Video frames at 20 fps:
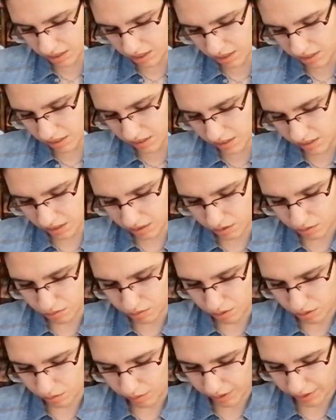it is. Oh
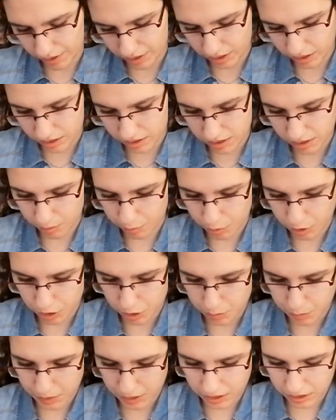no, I think it's
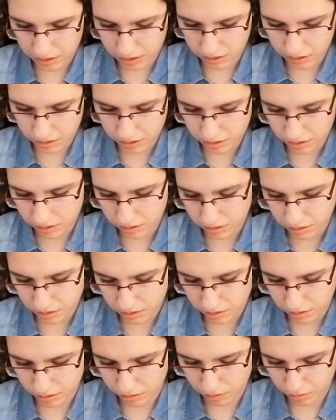someone's pick.
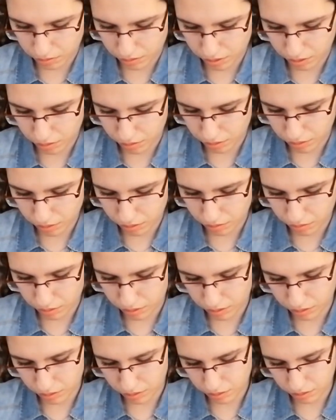Oh no, no, no.
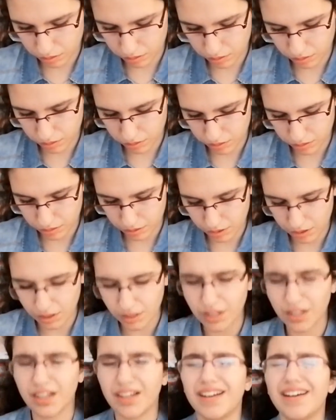
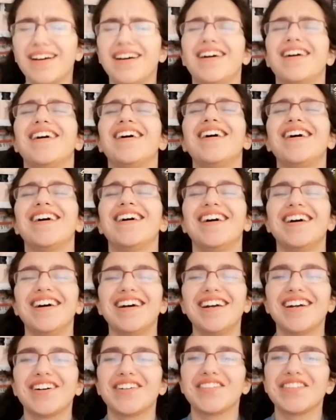Uh-huh.
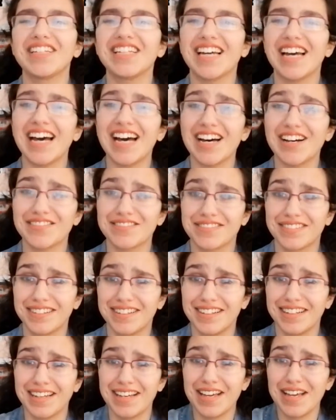We have
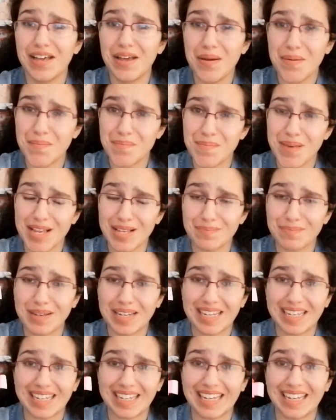pet
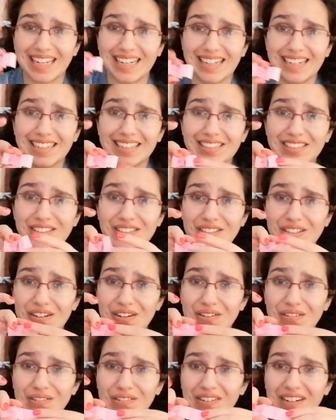pick again.
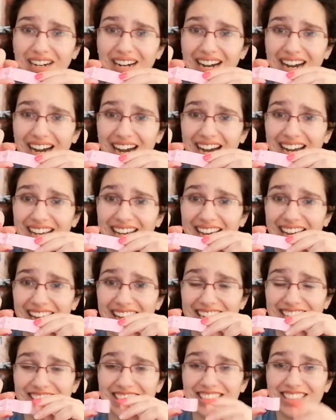So I
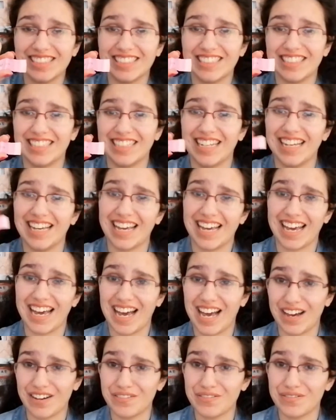actually
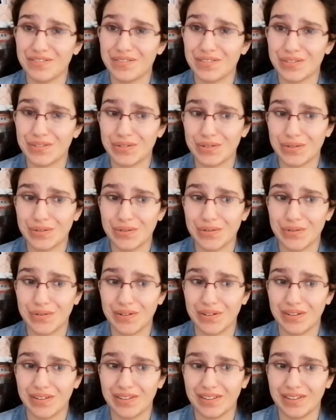have to